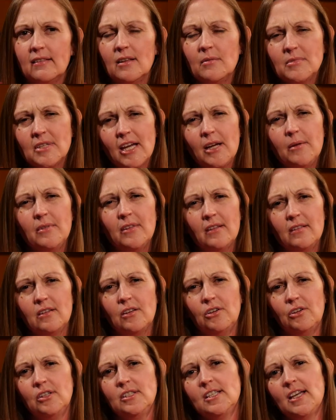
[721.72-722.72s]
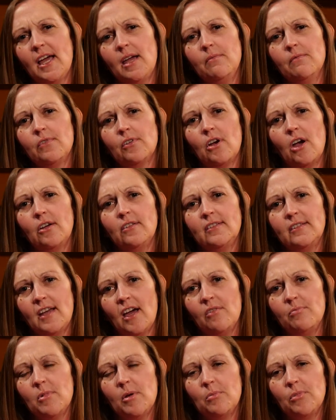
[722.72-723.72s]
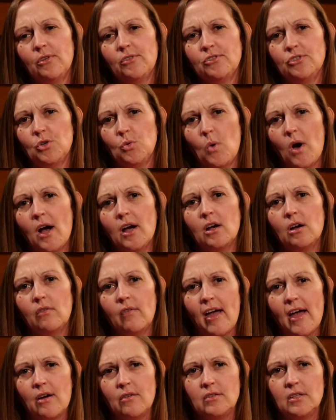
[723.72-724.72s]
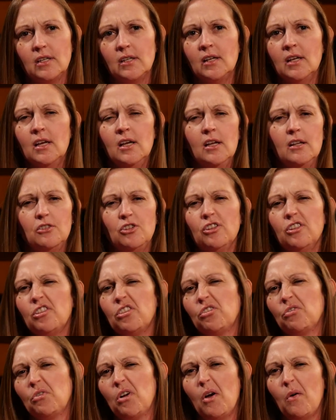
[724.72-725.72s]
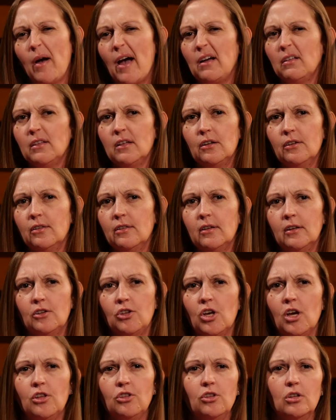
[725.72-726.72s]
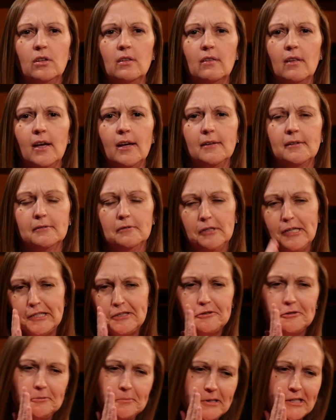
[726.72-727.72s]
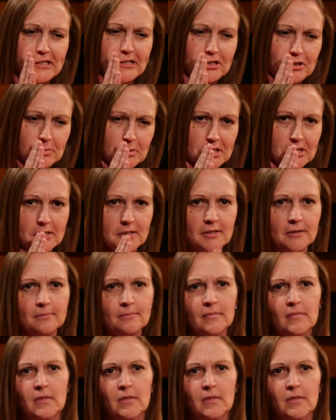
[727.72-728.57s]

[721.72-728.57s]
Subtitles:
Sometimes it's a good time for our staff members to walk around and just throw out little suggestions like classroom management,